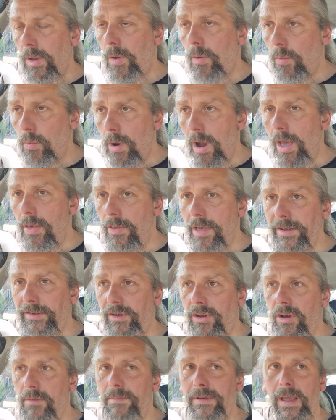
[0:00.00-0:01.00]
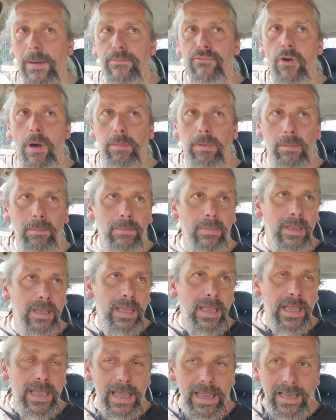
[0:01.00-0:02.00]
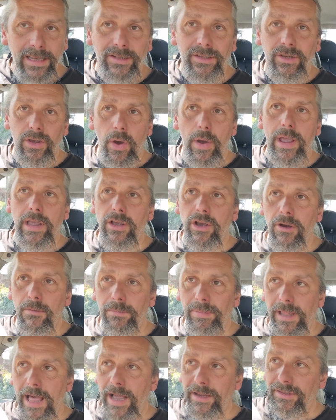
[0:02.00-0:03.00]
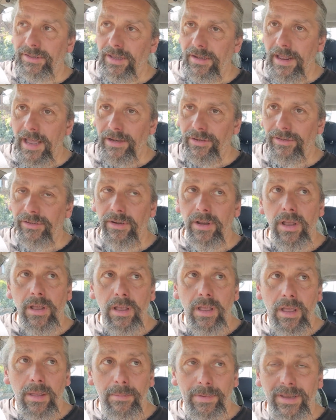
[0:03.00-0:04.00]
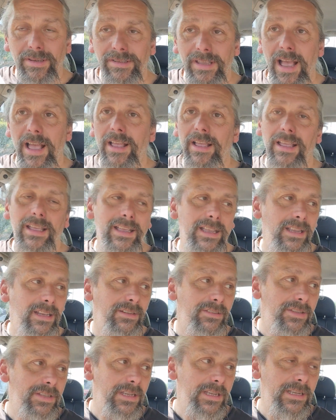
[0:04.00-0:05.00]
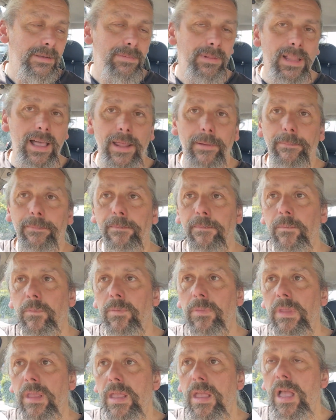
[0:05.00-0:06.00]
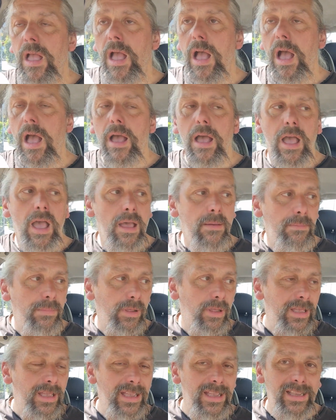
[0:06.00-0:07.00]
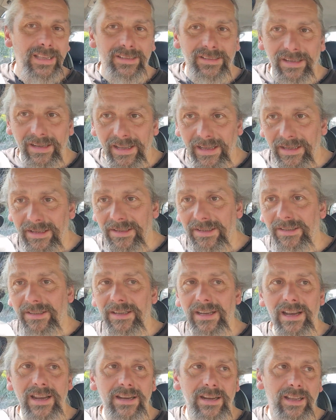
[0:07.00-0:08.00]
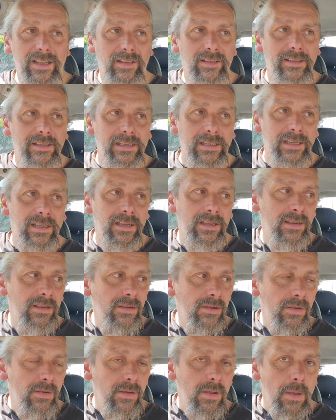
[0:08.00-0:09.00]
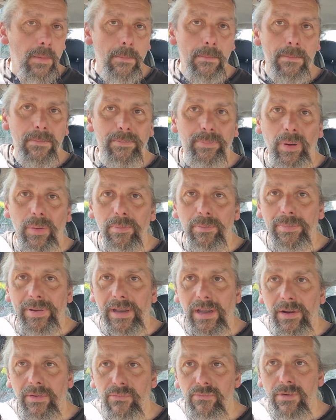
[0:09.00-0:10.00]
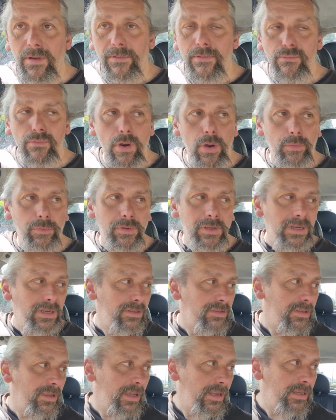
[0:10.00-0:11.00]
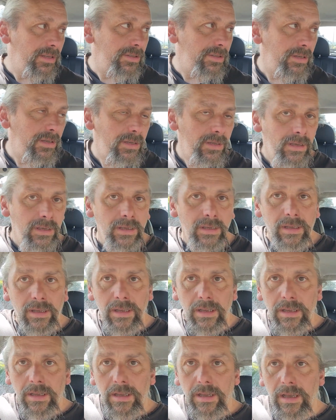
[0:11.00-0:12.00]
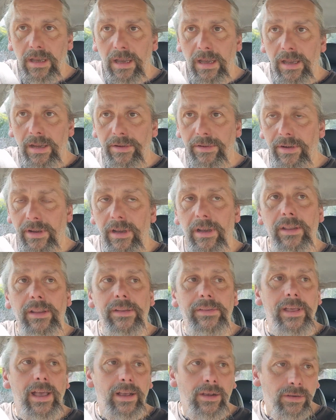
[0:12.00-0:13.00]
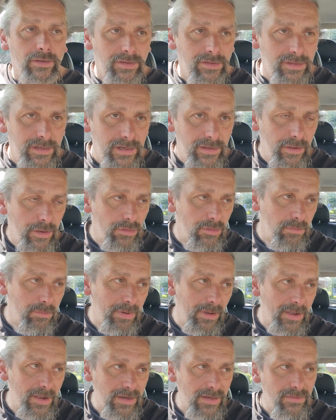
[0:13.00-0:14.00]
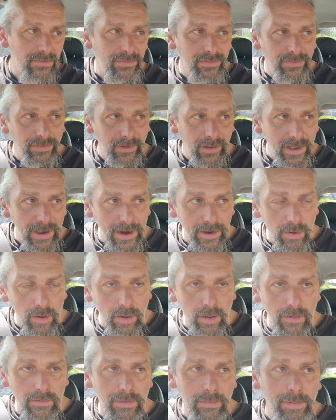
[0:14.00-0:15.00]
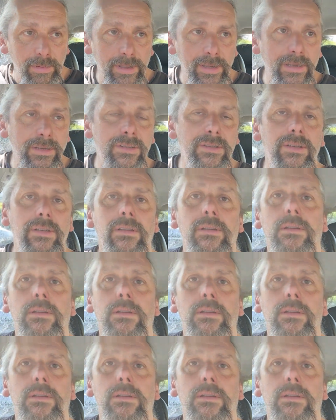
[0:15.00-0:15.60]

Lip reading: Where this could be a problem is going up Blackstone Edge, because that is the plan. But it's an exceedingly bumpy and rough road these days, and that could see those bikes flying all over the place.